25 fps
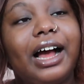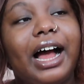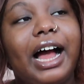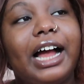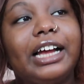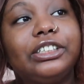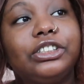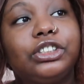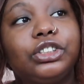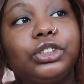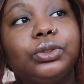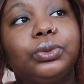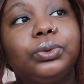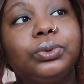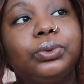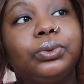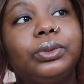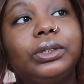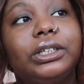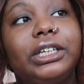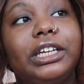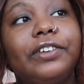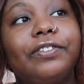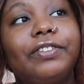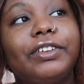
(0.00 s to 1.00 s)
I do,
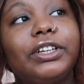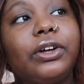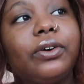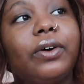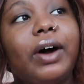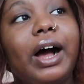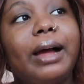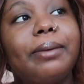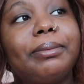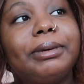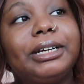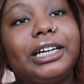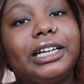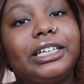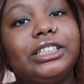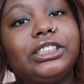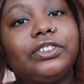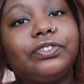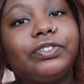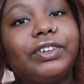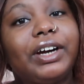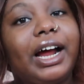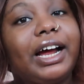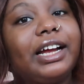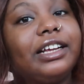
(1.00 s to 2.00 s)
even though I'm an
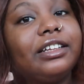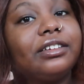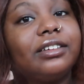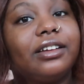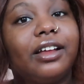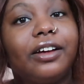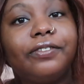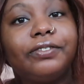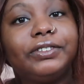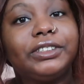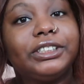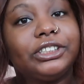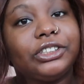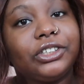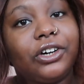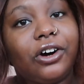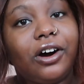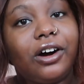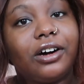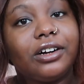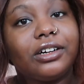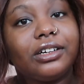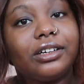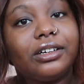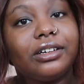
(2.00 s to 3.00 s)
introvert, I love to
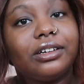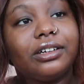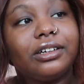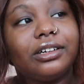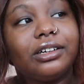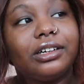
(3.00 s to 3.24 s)
talk.